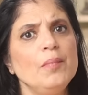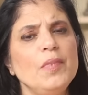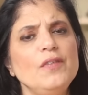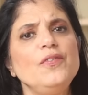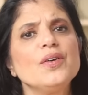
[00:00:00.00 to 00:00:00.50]

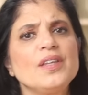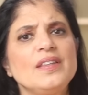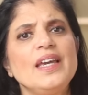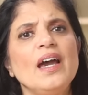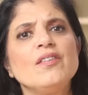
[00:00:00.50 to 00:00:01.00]
may feel
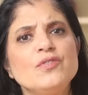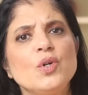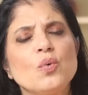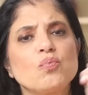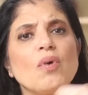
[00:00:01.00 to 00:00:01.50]
that they have
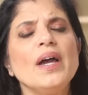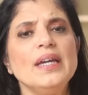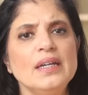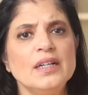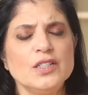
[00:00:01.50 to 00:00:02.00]
no
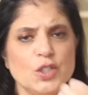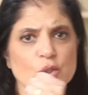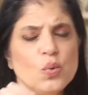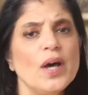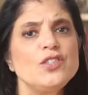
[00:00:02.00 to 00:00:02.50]
right to
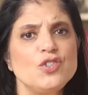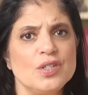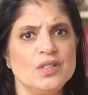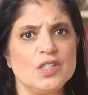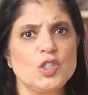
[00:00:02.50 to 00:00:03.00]

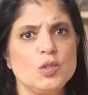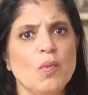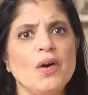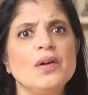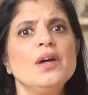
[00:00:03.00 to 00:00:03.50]
question the
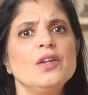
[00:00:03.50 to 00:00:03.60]
smart,